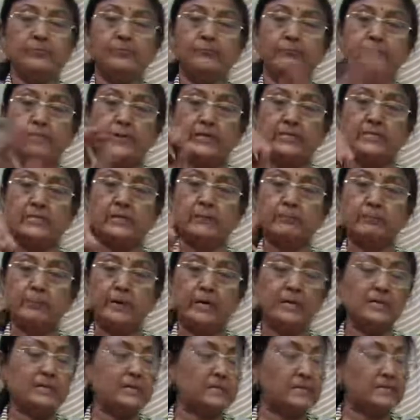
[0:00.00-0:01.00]
meter
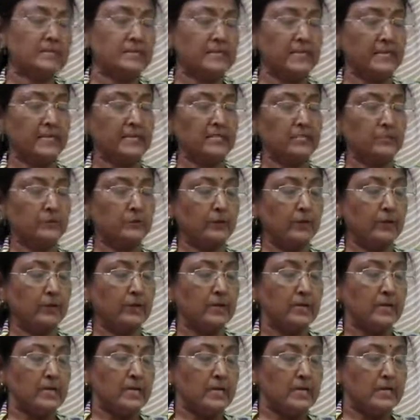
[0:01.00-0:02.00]
per second square.
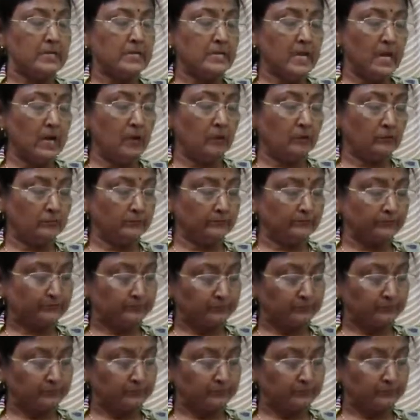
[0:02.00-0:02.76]
Now